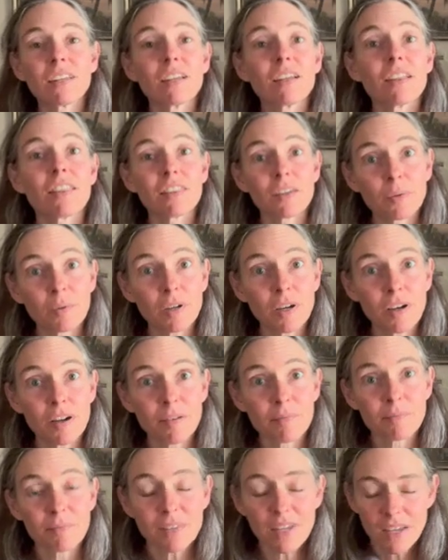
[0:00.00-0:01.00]
there we
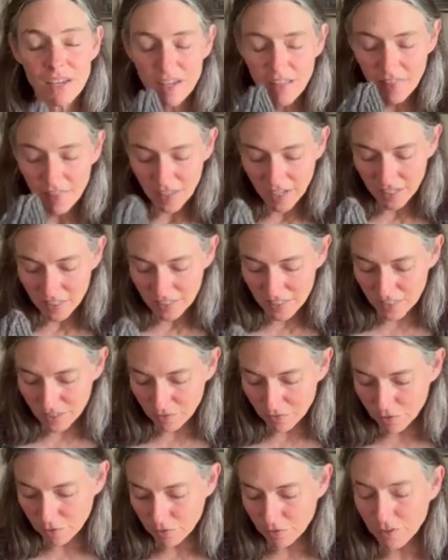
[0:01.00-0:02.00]
are. That is
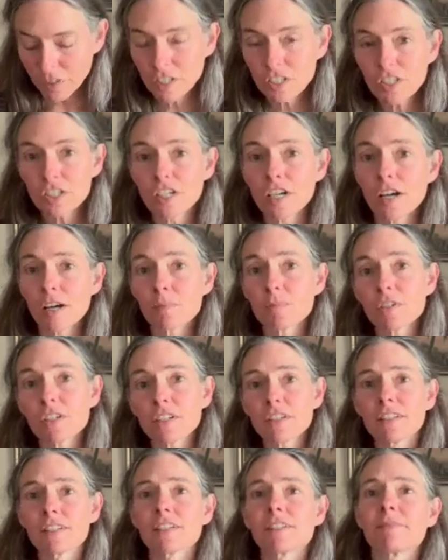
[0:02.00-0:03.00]
it for finished
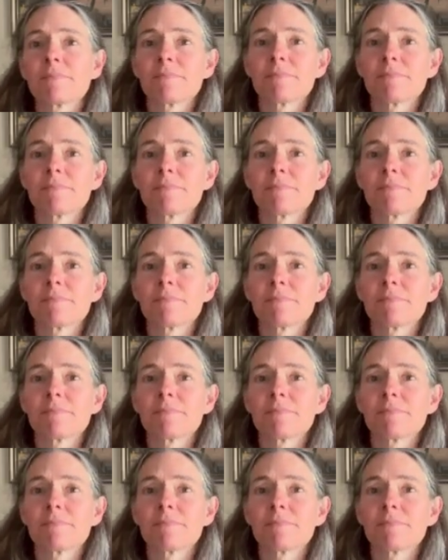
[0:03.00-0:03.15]
objects.